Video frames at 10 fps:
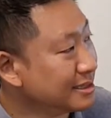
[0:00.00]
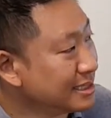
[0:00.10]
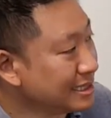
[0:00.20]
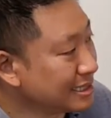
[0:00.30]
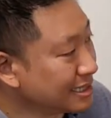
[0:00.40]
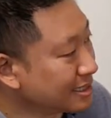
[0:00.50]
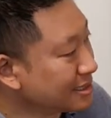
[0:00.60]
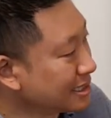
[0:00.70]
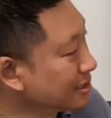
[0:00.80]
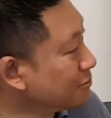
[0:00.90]

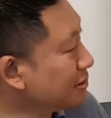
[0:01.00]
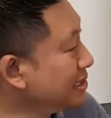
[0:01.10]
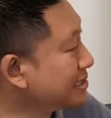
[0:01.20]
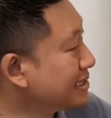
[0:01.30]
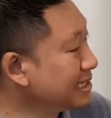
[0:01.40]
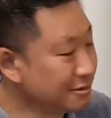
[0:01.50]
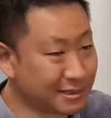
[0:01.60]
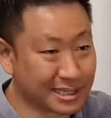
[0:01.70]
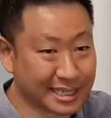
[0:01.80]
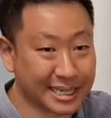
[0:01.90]
The good ones that you
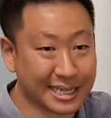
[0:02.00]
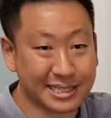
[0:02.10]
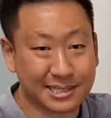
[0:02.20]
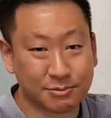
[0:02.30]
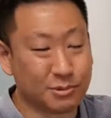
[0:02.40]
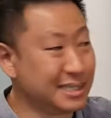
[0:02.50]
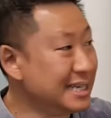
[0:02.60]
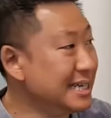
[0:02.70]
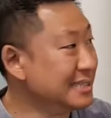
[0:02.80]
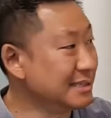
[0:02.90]
want to get is one
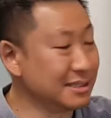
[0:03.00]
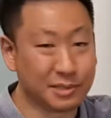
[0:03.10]
that has